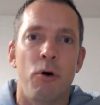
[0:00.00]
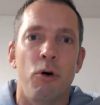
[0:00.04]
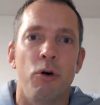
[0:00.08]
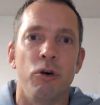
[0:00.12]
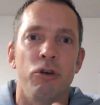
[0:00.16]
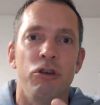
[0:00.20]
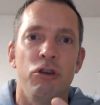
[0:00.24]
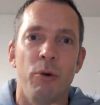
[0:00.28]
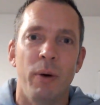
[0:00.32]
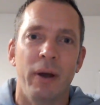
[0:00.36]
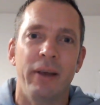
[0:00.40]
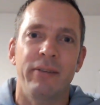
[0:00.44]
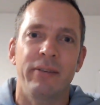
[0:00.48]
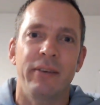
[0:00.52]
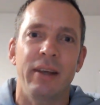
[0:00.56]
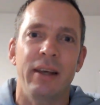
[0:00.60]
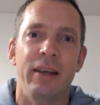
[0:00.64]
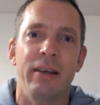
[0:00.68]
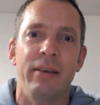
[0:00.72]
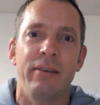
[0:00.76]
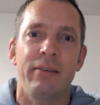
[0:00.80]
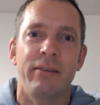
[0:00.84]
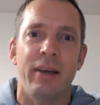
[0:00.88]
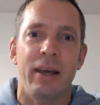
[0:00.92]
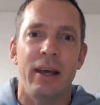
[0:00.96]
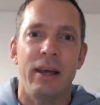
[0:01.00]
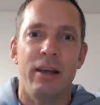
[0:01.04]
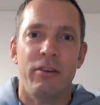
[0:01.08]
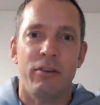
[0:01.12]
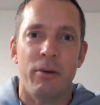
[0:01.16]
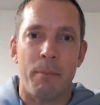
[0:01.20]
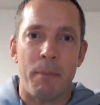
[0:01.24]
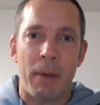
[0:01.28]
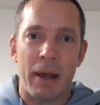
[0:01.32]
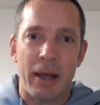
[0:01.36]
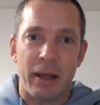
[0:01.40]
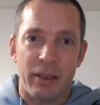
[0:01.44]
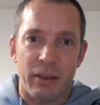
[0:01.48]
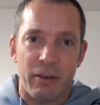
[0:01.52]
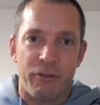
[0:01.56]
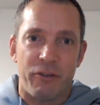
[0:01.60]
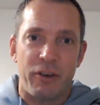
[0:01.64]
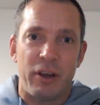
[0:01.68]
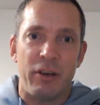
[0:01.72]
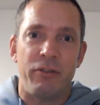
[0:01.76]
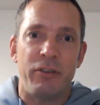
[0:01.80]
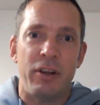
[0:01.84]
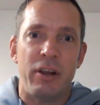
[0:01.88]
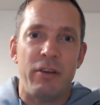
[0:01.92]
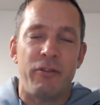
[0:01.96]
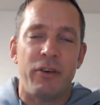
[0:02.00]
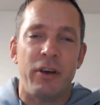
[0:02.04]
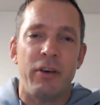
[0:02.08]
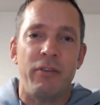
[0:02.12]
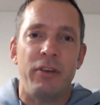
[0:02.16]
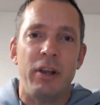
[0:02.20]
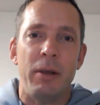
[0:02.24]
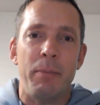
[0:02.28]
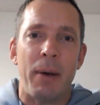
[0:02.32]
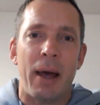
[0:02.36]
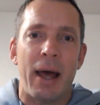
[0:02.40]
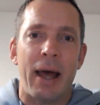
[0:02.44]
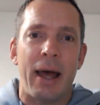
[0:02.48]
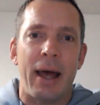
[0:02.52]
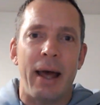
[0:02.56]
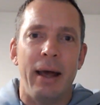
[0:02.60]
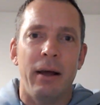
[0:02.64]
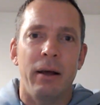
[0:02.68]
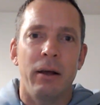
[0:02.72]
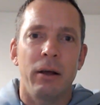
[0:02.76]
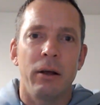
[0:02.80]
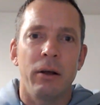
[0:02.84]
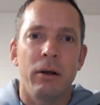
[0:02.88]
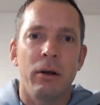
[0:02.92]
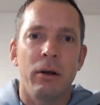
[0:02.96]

or USDC to make the 50-50 pair.